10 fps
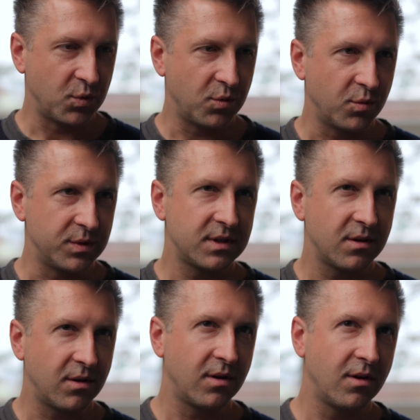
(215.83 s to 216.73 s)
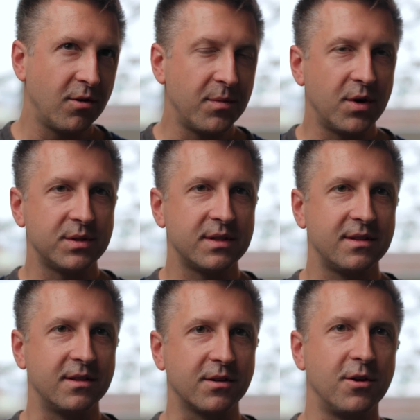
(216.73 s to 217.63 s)
It was
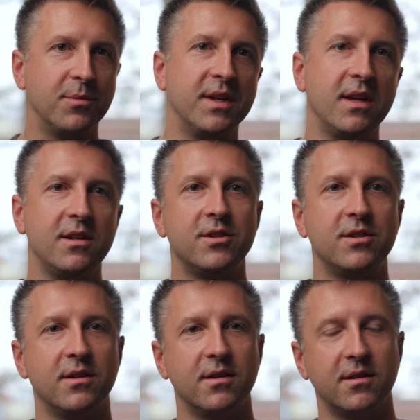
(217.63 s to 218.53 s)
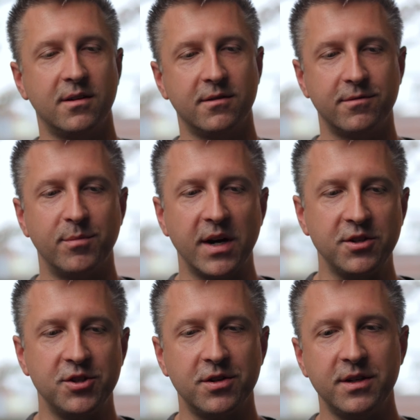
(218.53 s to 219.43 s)
almost the culmination of my
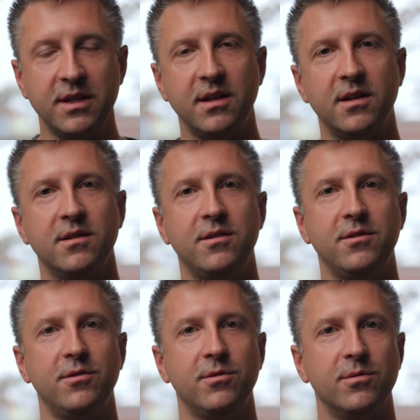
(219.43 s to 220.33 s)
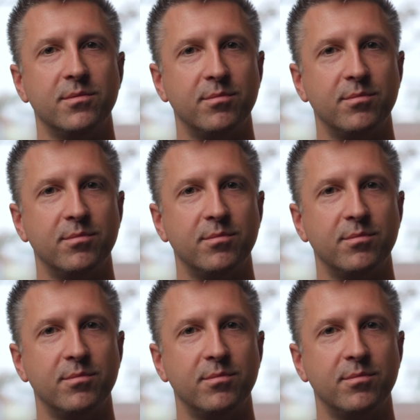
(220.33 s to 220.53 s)
journey into